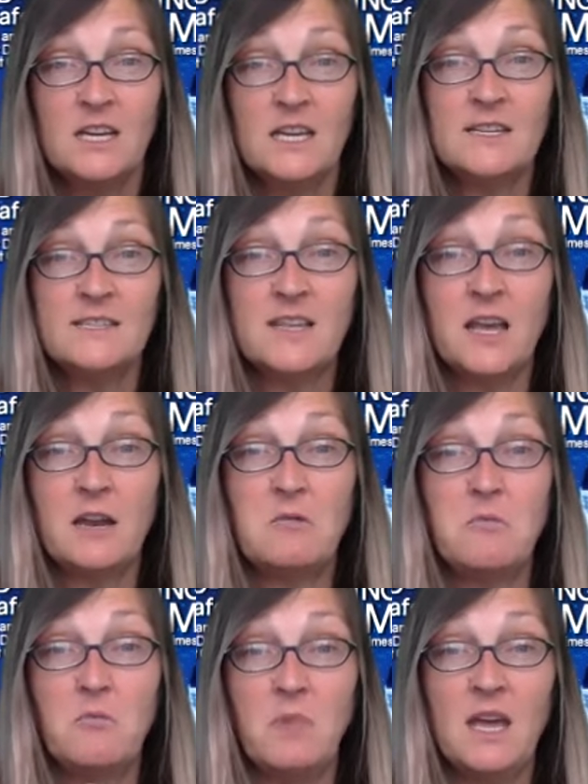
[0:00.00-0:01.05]
is then
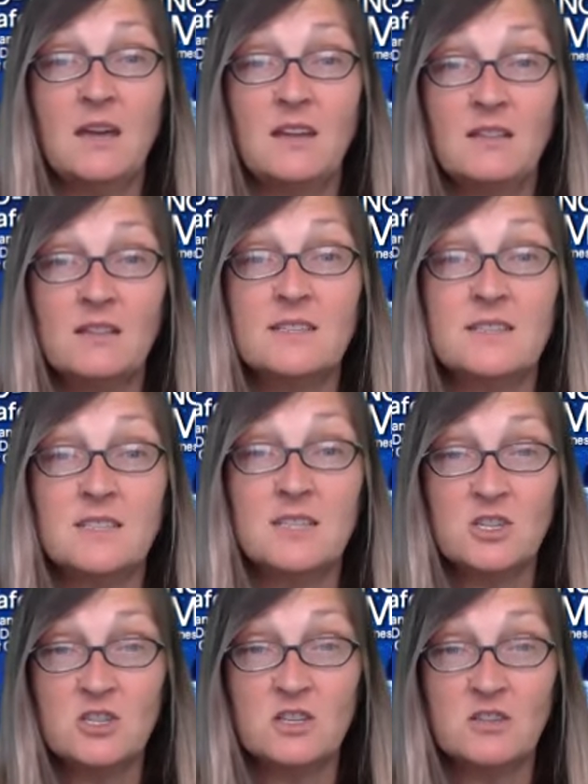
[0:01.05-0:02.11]
making the
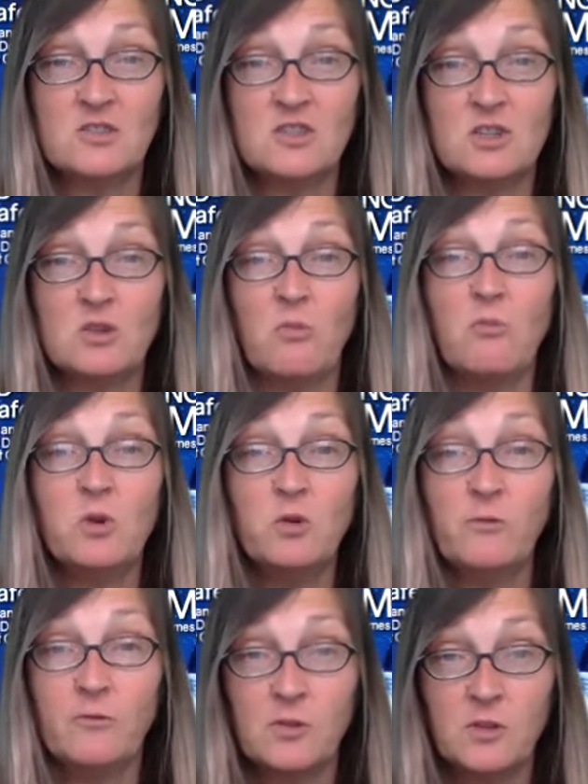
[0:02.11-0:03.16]
decision to
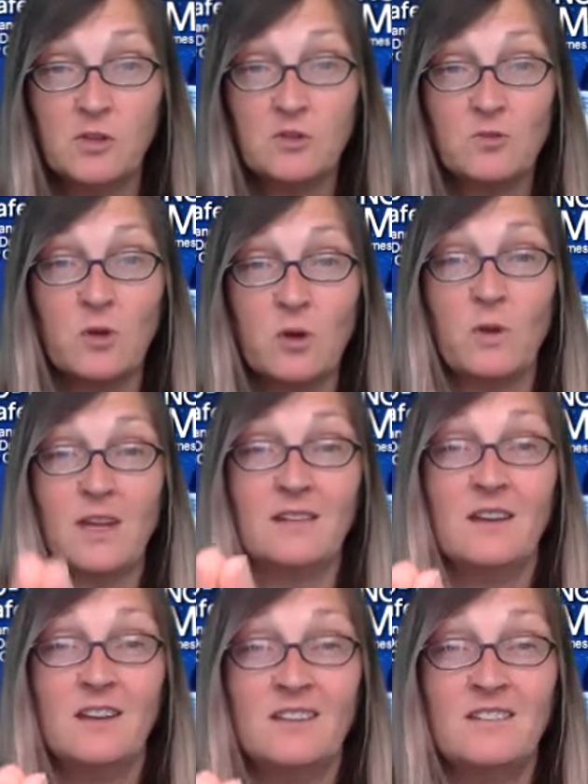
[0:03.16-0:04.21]
move through it,
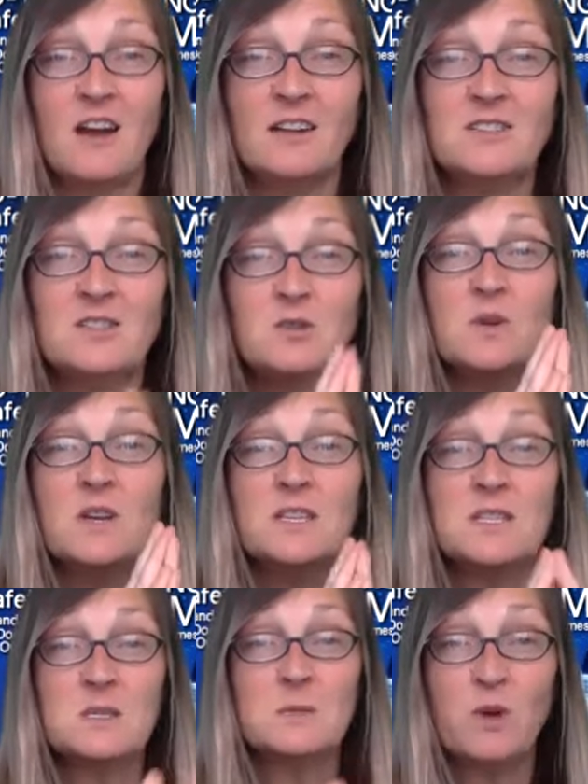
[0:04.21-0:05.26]
not to
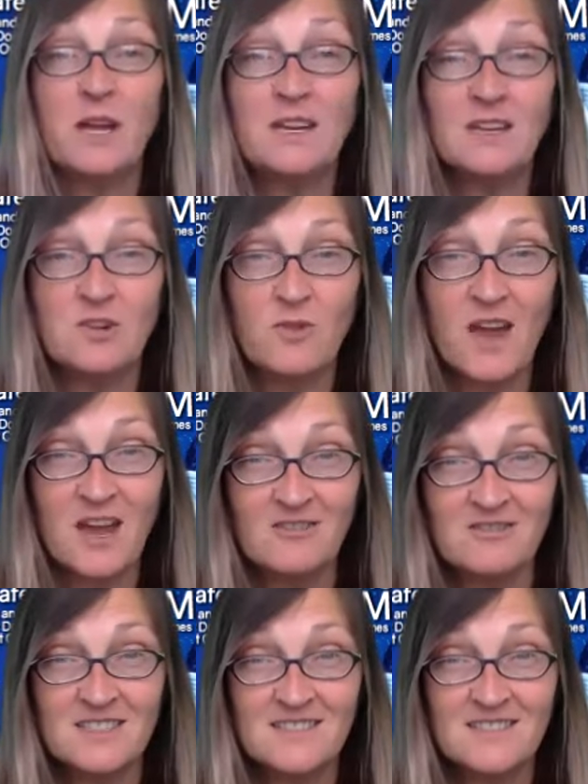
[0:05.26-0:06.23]
spread it around.